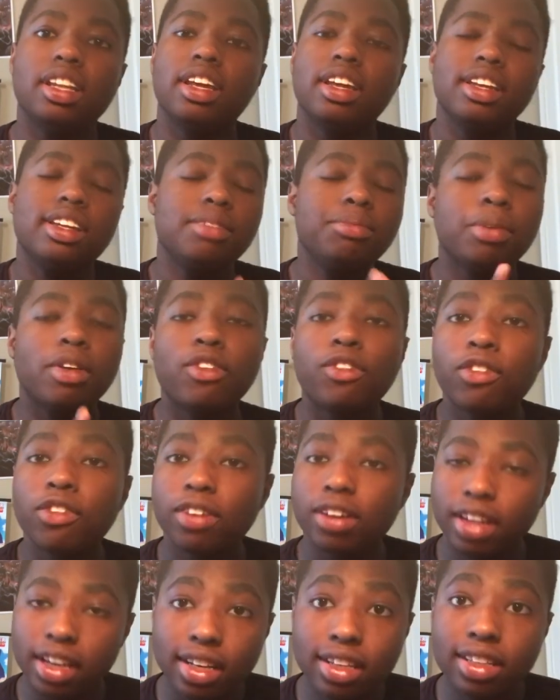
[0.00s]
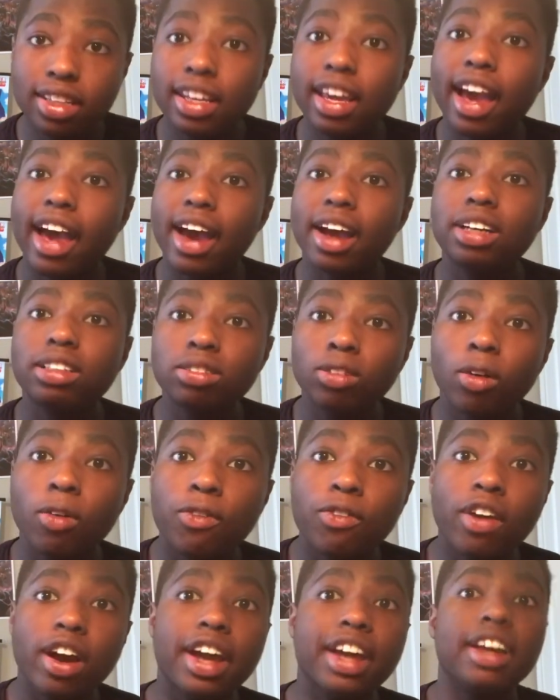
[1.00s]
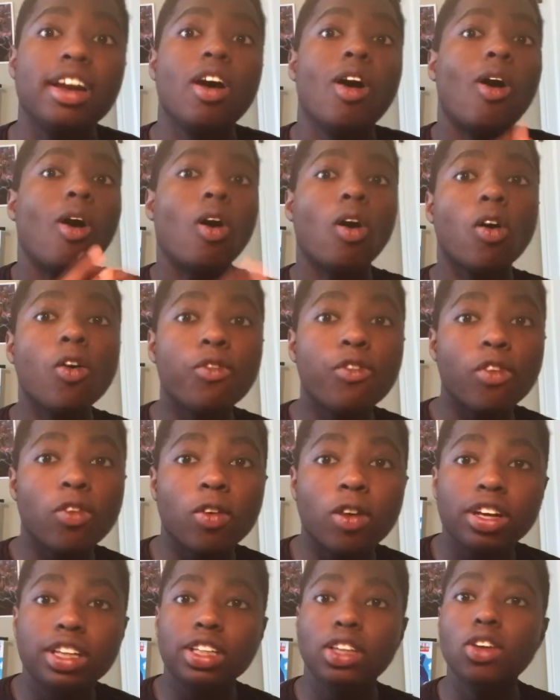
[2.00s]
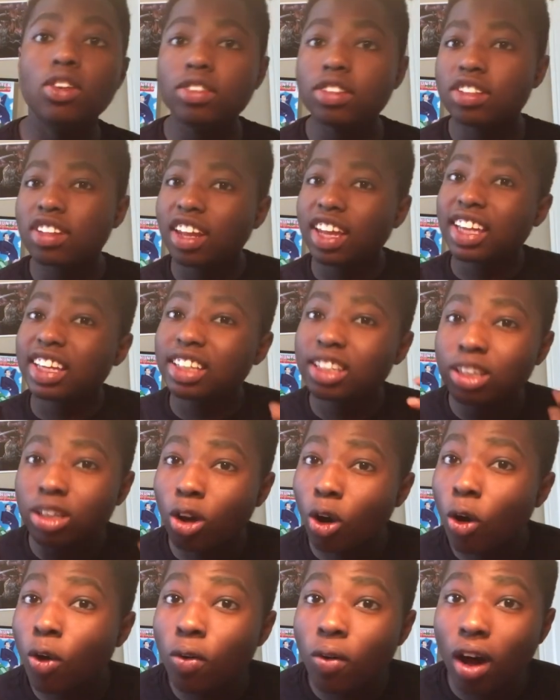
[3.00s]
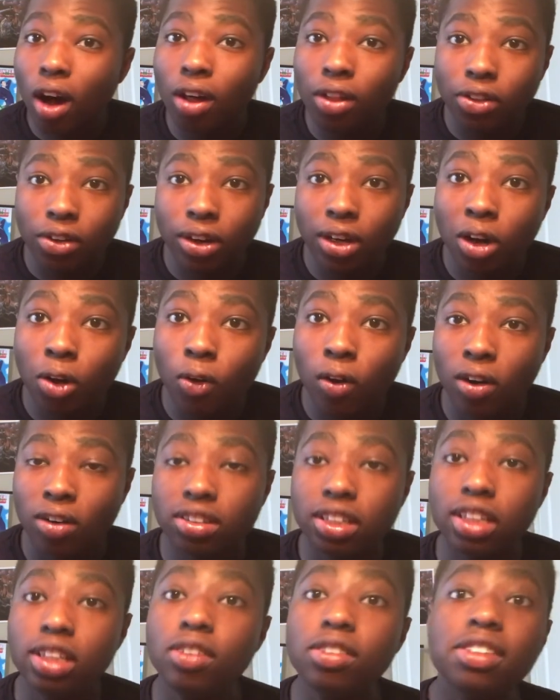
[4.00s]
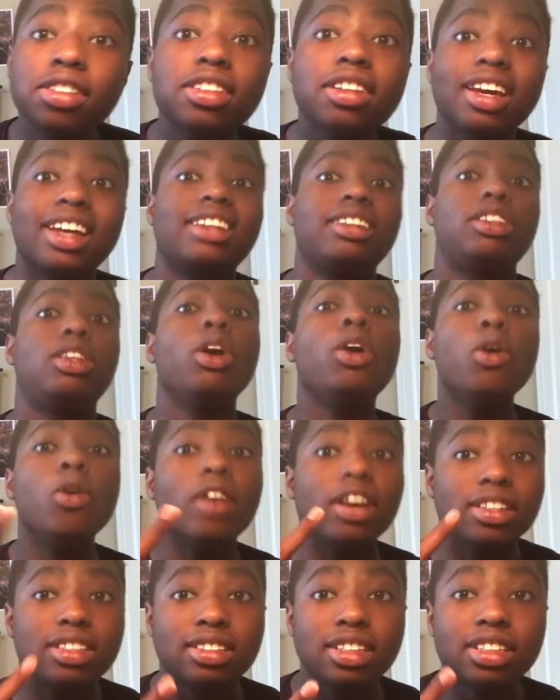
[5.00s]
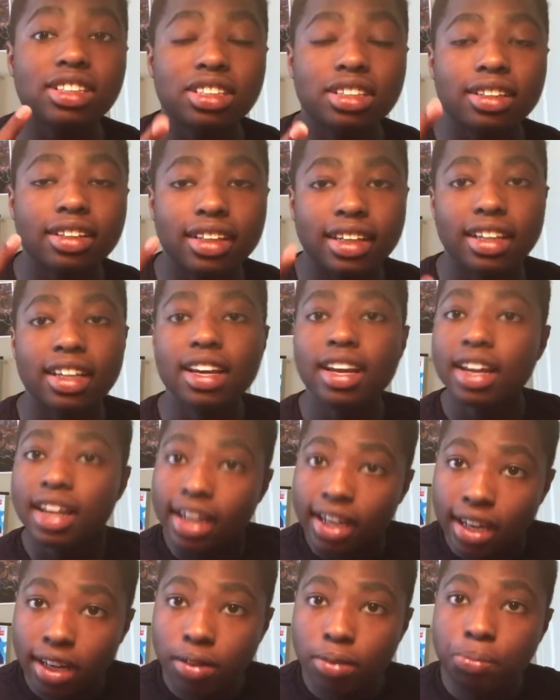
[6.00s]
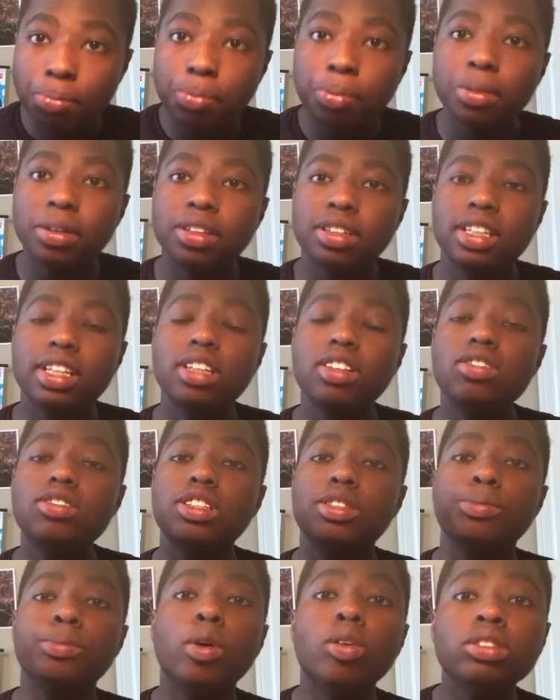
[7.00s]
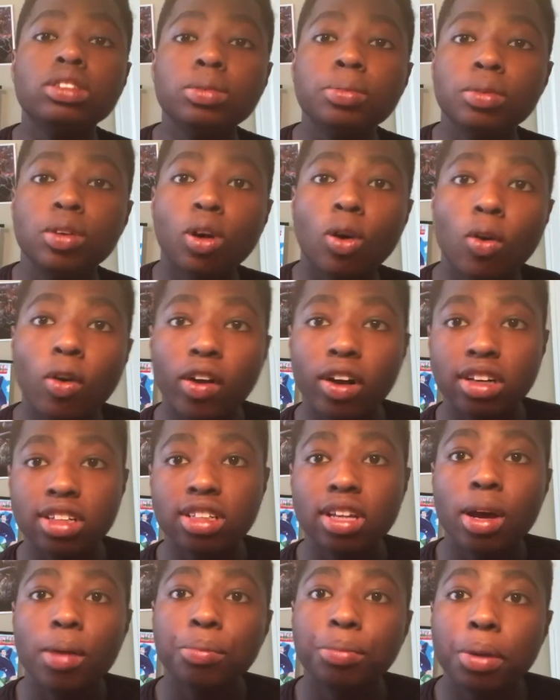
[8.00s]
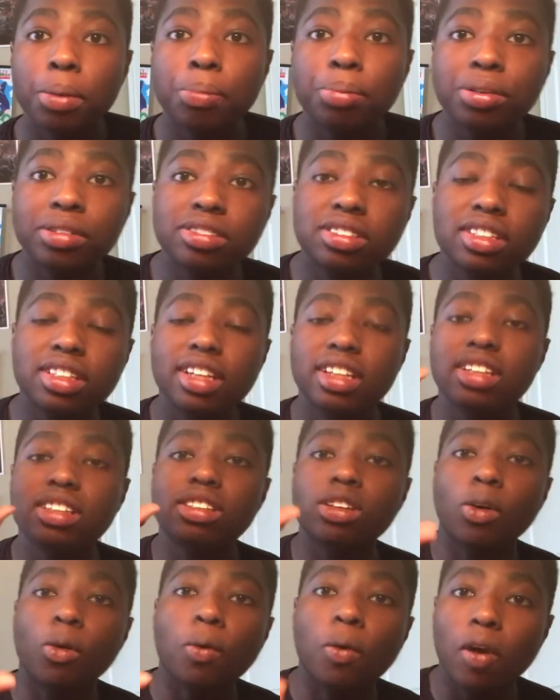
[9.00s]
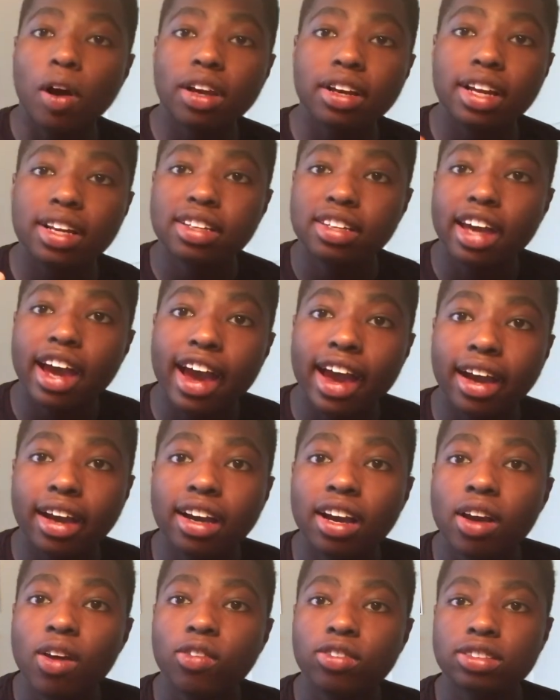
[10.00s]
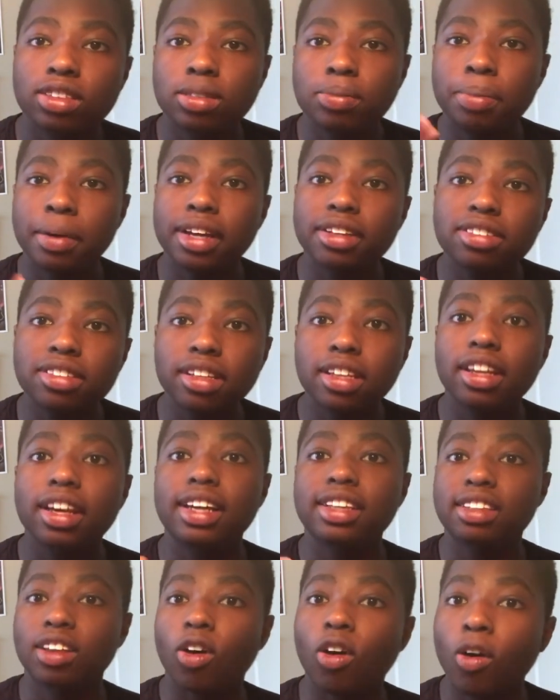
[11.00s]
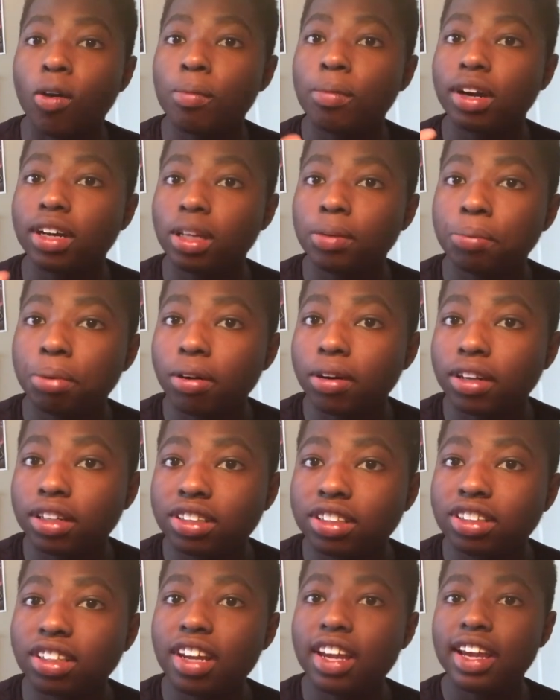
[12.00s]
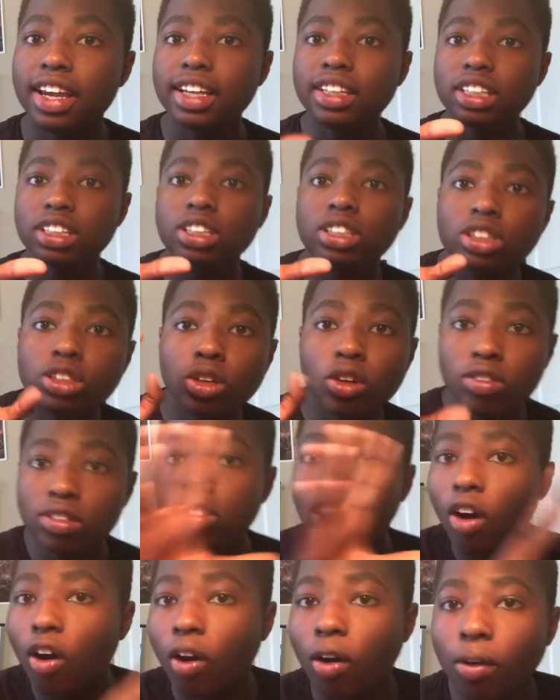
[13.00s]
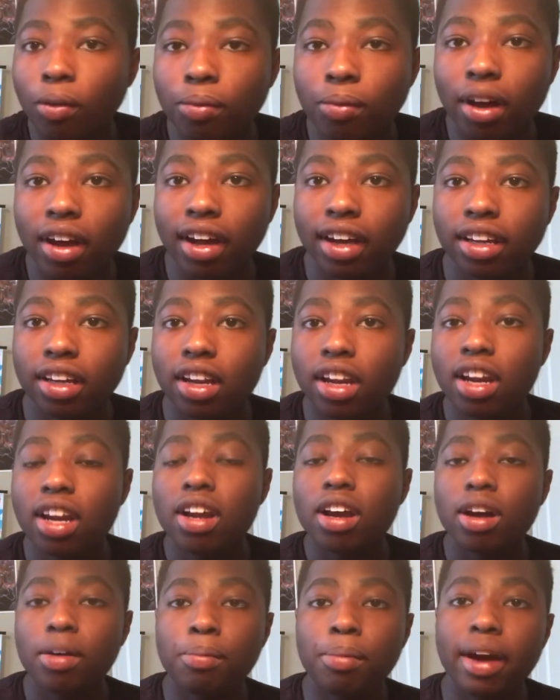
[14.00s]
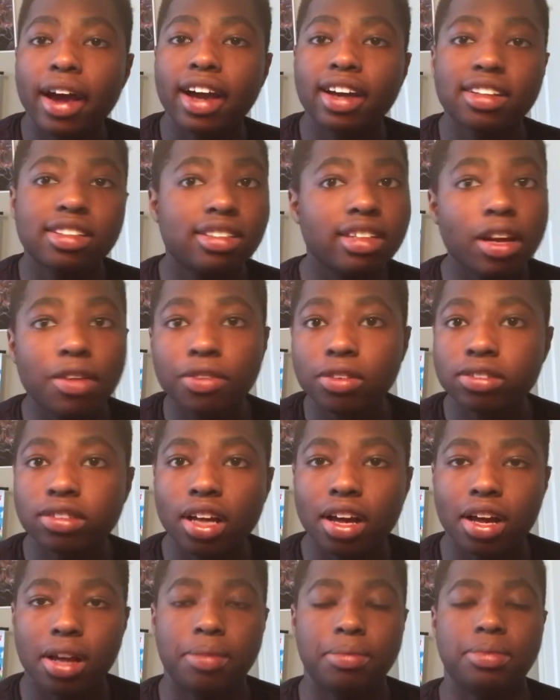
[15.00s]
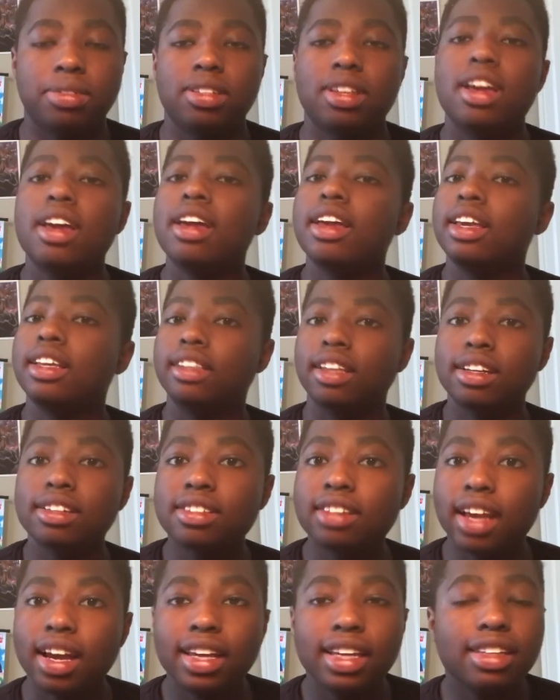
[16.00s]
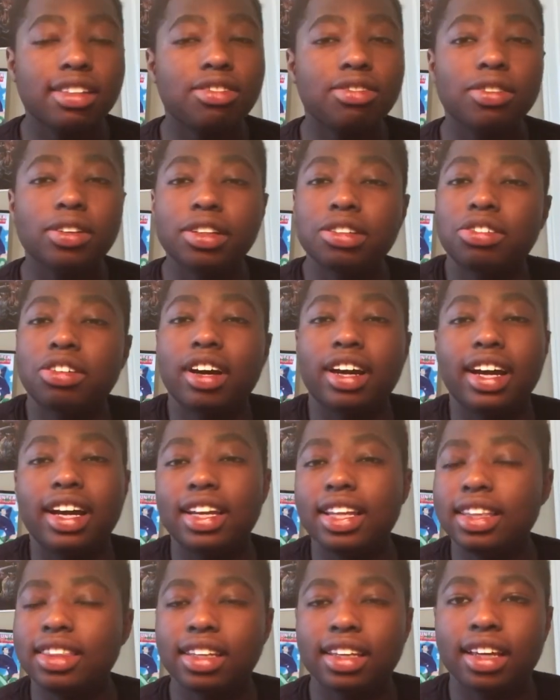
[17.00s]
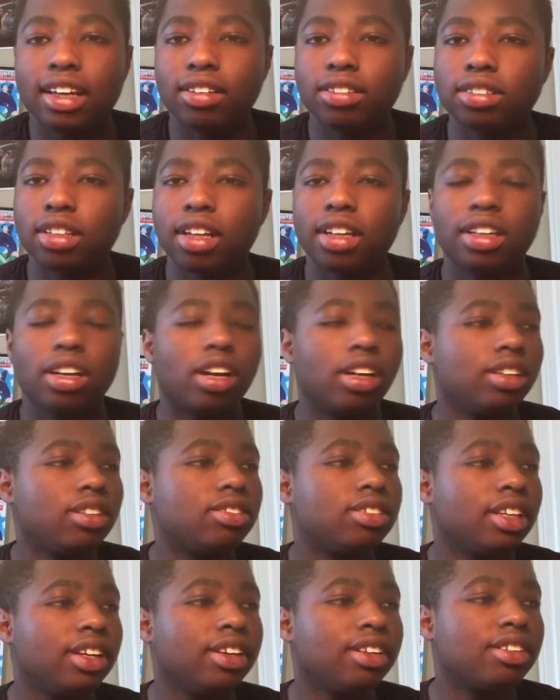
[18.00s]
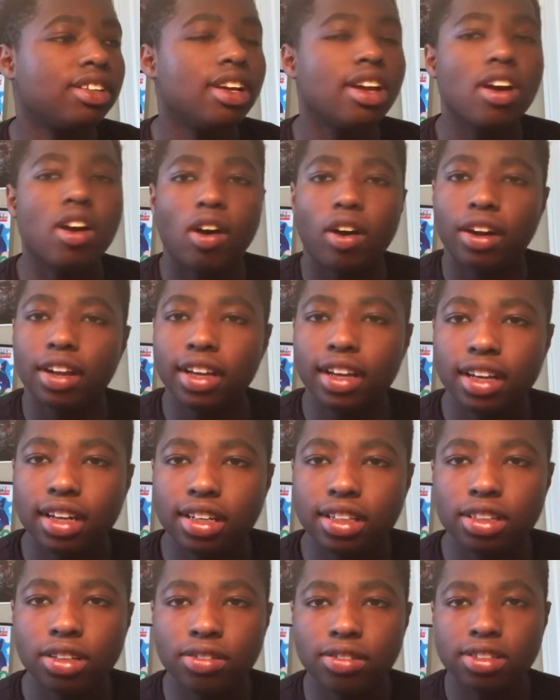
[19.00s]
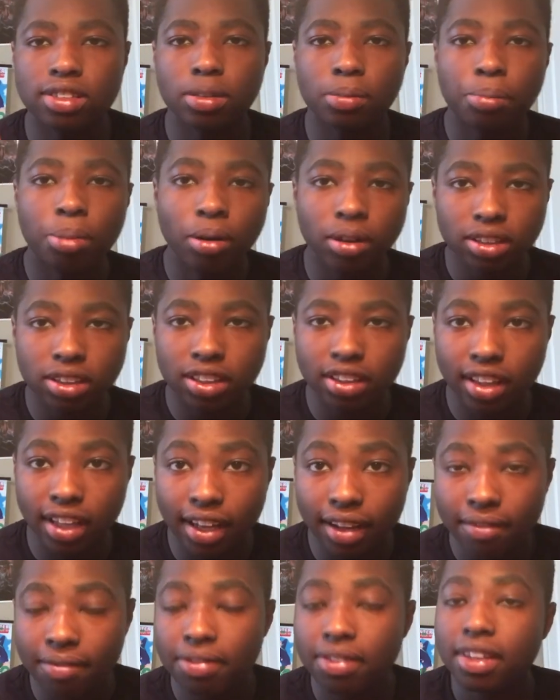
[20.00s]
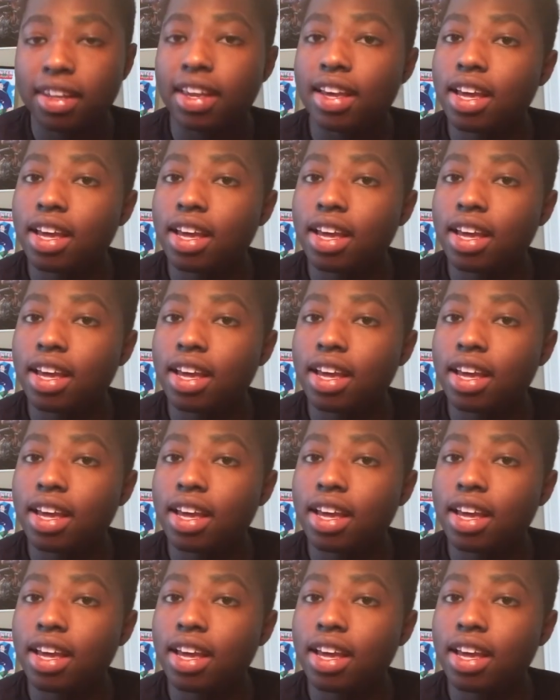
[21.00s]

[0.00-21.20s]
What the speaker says: in the actual fight, All For One uses like no other quirks. He uses like two essentially. He uses multiple quirks, but puts it into one attack, which is basically like the almighty push. He just shoots All Might back several times. He does that. He doesn't really try anything else. Like, are you serious? All you're gonna do is the push thing?